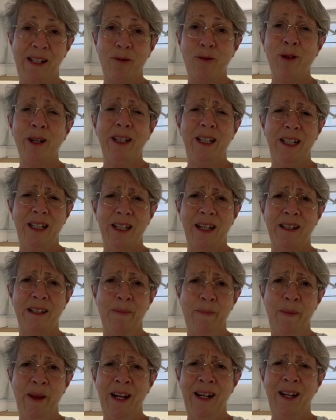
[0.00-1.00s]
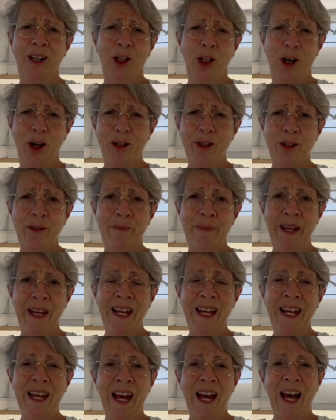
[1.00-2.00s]
It really does mean a lot to
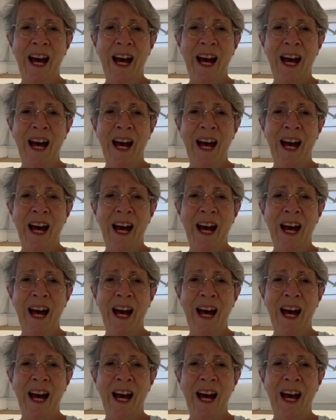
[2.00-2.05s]
me.